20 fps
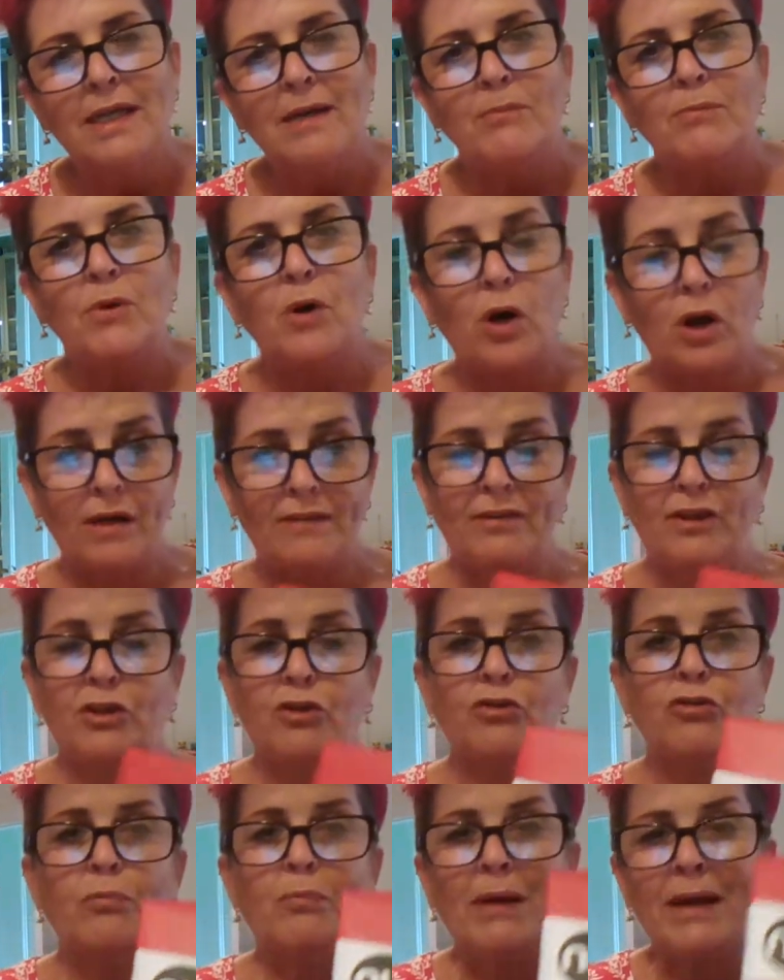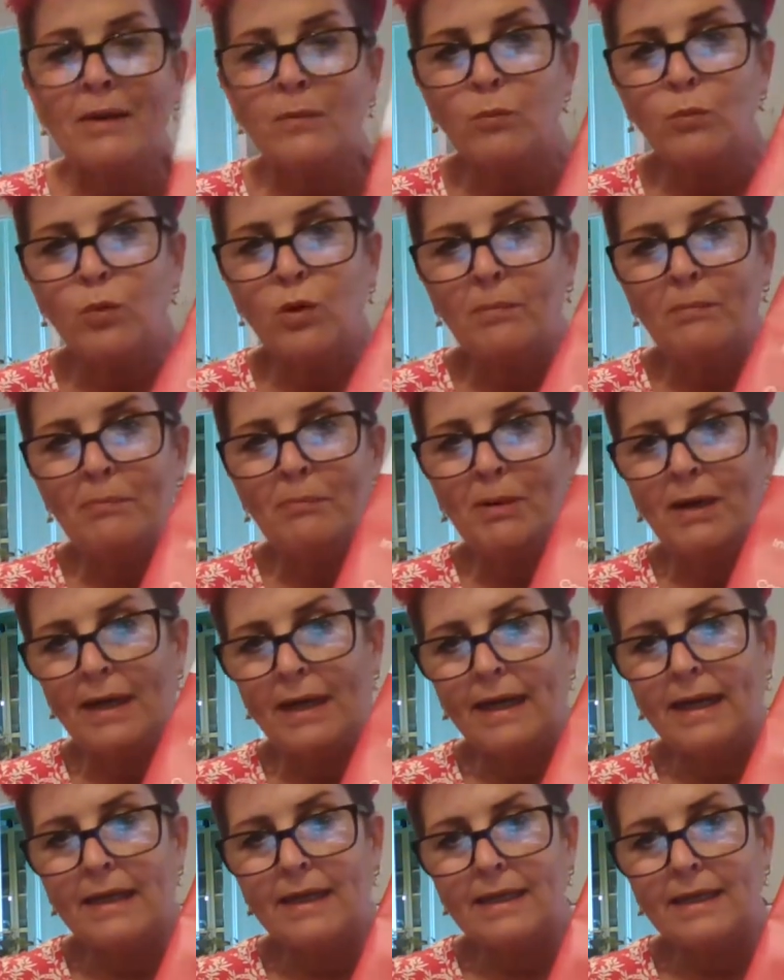But if you're just buying one
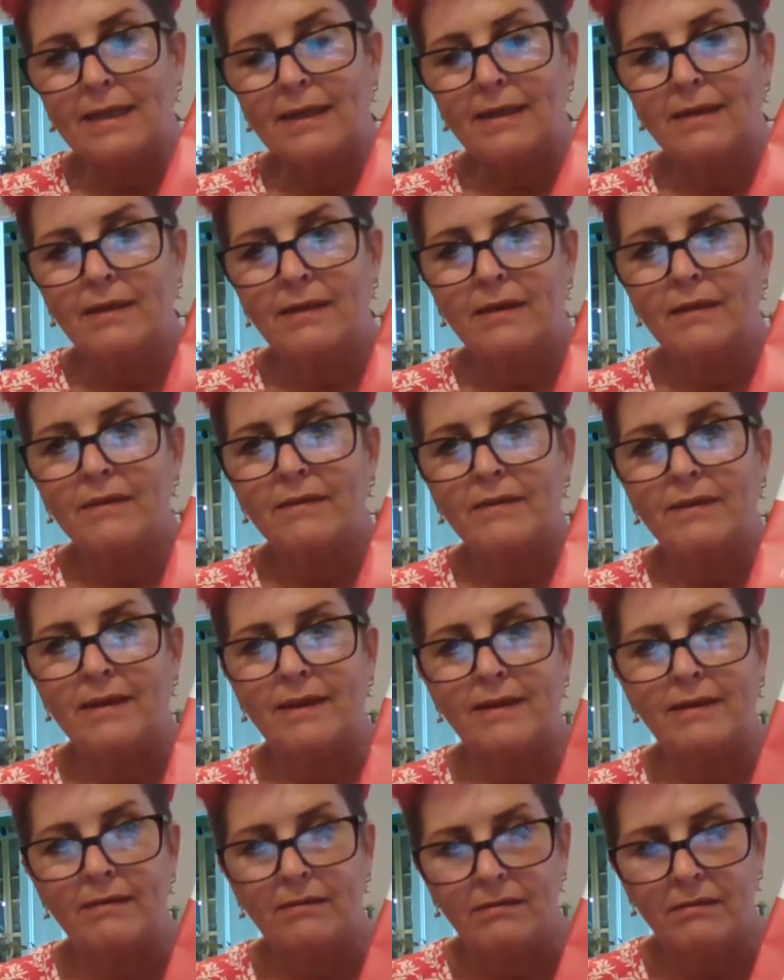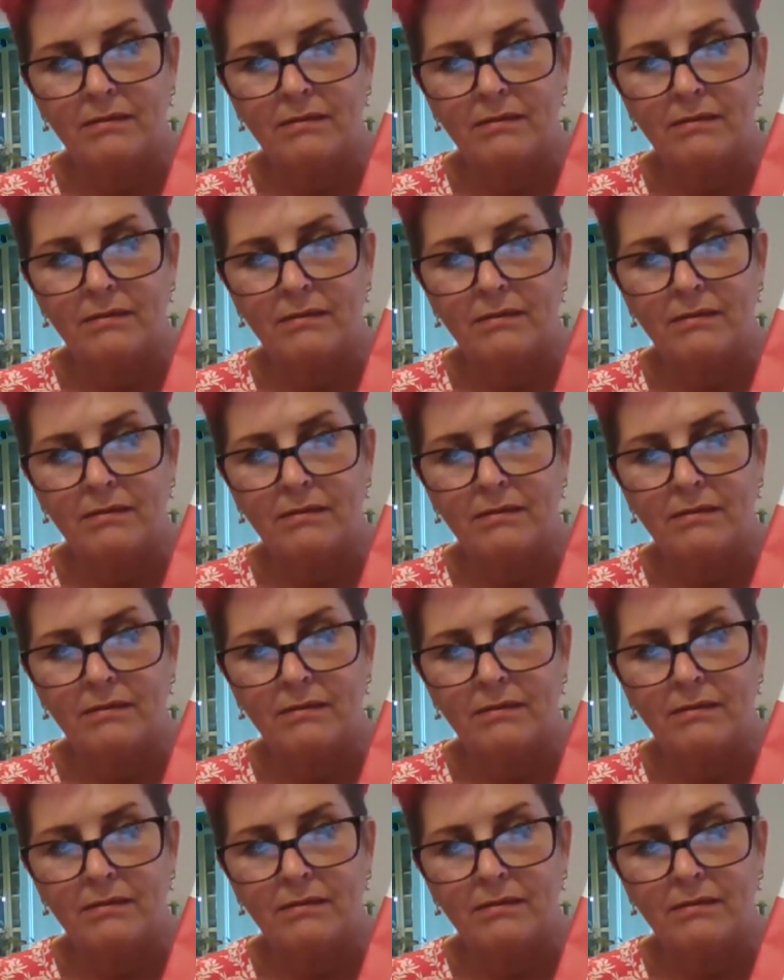pack, then